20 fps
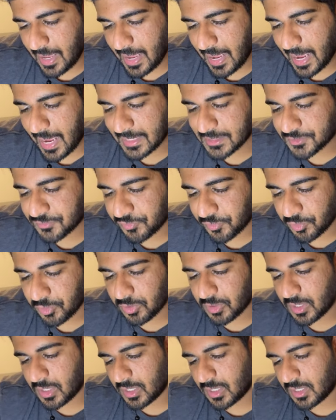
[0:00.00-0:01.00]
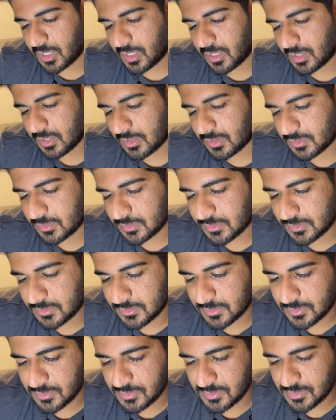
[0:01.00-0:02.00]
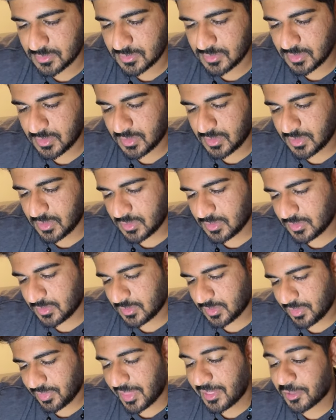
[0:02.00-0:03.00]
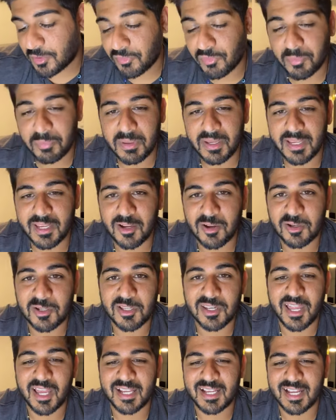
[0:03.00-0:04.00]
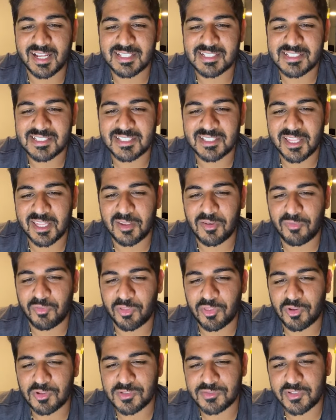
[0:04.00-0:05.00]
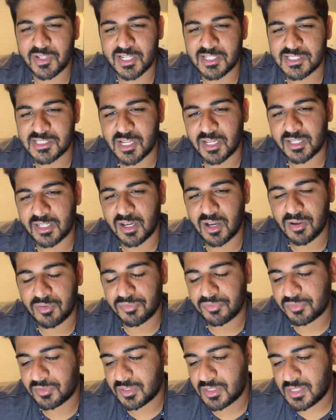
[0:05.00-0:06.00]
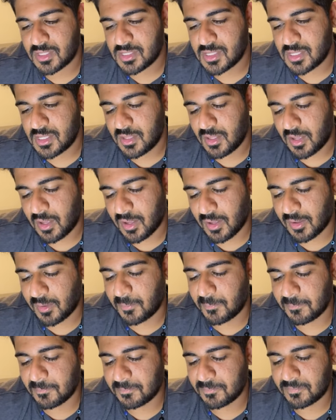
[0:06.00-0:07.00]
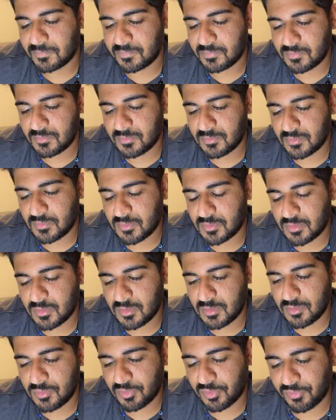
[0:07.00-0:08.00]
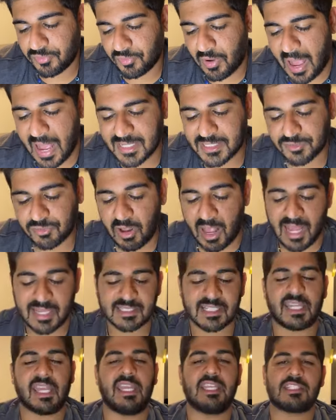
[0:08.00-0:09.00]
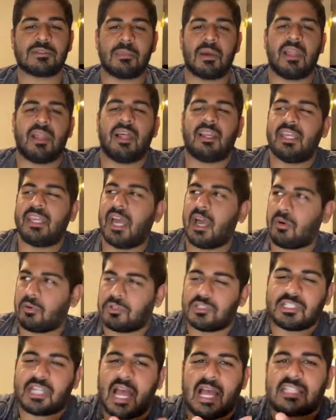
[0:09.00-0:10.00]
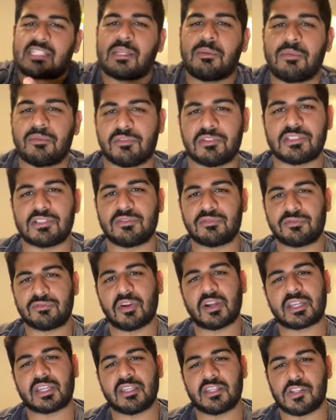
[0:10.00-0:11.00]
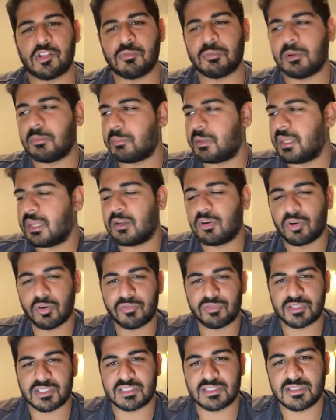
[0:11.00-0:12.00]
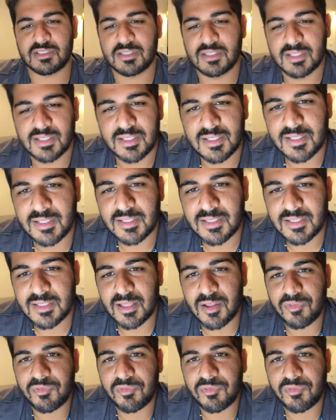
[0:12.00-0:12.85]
as for... thank you for being here. Good night, guys. Thank you for those of you guys signing off. For asking Ismail Haniyeh, I would just ask him if he's a fucking human being or if he's a